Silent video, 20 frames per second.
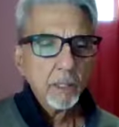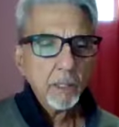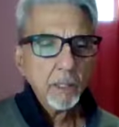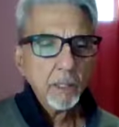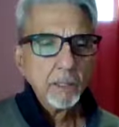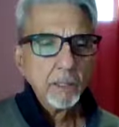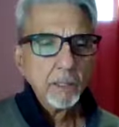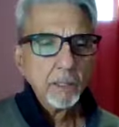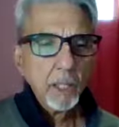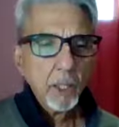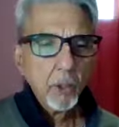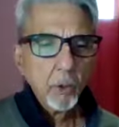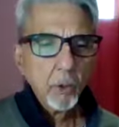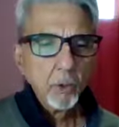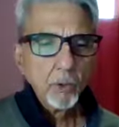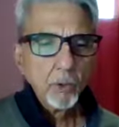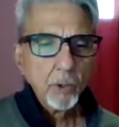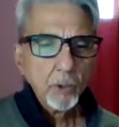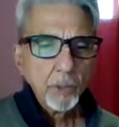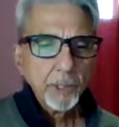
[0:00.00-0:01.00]
the
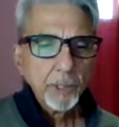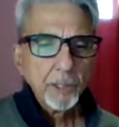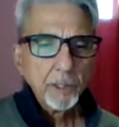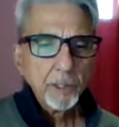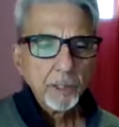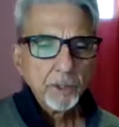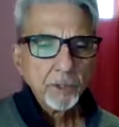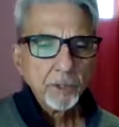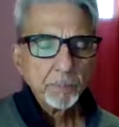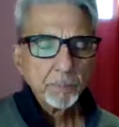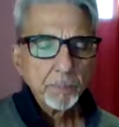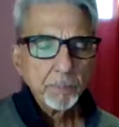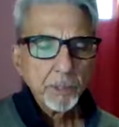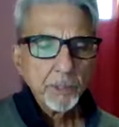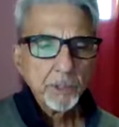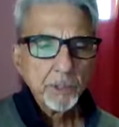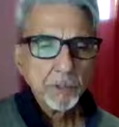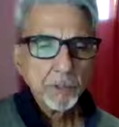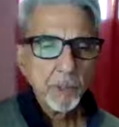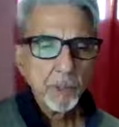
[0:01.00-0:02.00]
all knowing
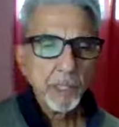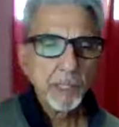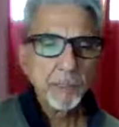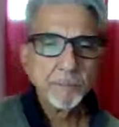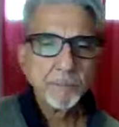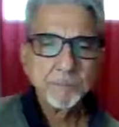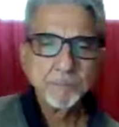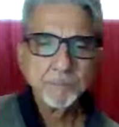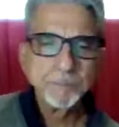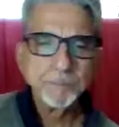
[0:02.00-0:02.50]
Ishwar,